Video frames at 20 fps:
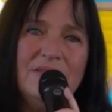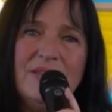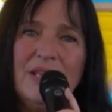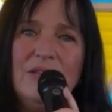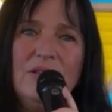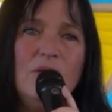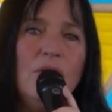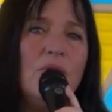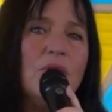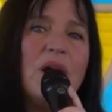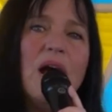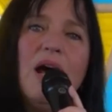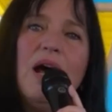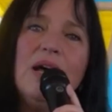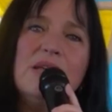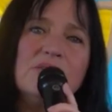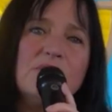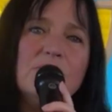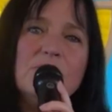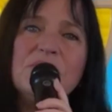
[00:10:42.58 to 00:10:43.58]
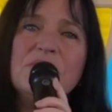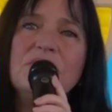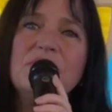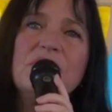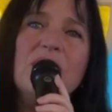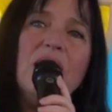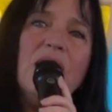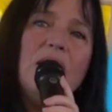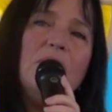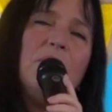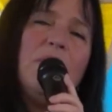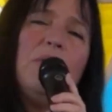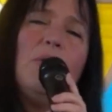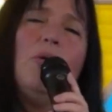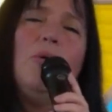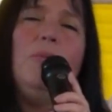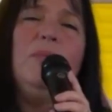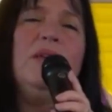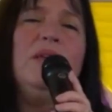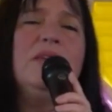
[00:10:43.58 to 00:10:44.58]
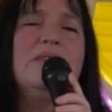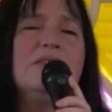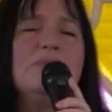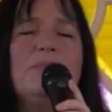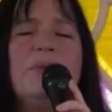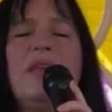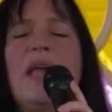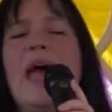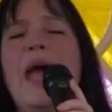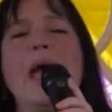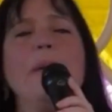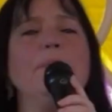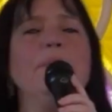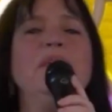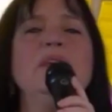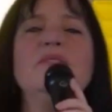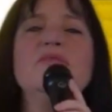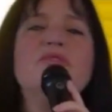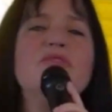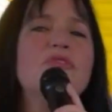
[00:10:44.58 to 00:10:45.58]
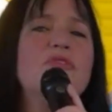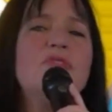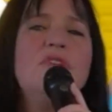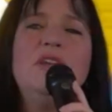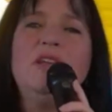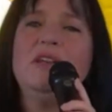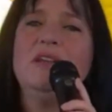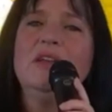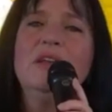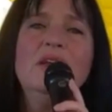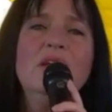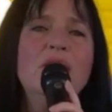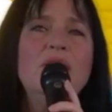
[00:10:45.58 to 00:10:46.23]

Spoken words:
Lo cosmos thou. May all beings be happy and free.